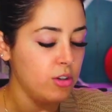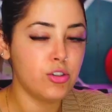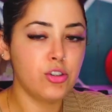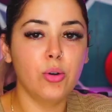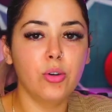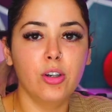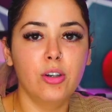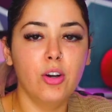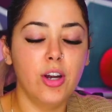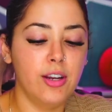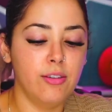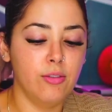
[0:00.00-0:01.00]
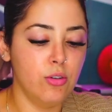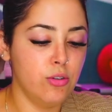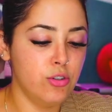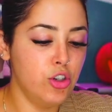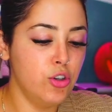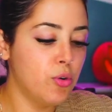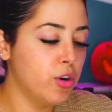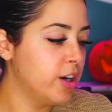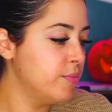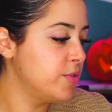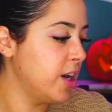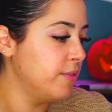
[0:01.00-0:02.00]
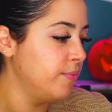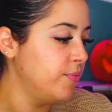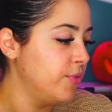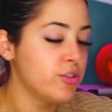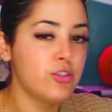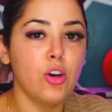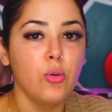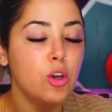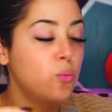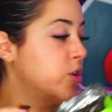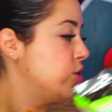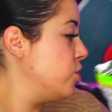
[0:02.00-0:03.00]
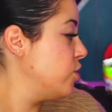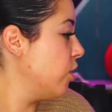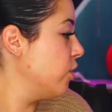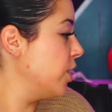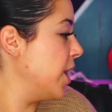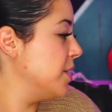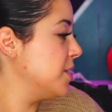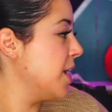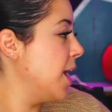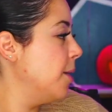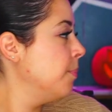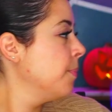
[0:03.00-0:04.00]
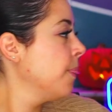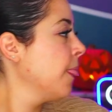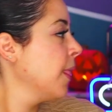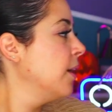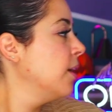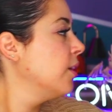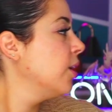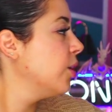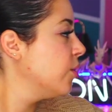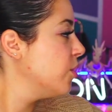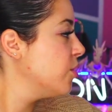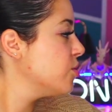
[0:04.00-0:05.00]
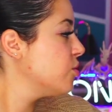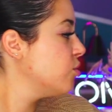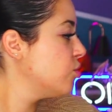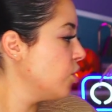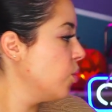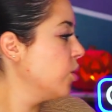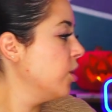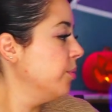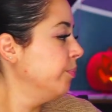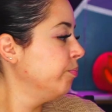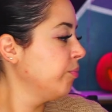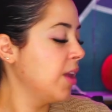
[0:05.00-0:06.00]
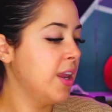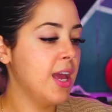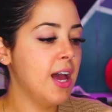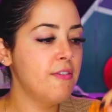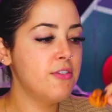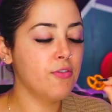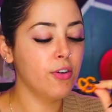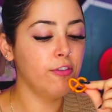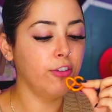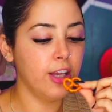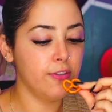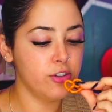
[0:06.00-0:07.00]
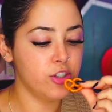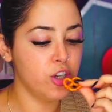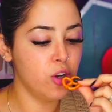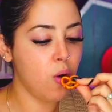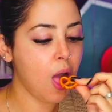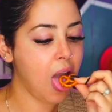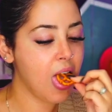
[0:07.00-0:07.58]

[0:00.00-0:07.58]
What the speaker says: So good. All right. Two more and I'm done. They're so good. Once you start, you can't stop. They're so good. And they have different flavors too.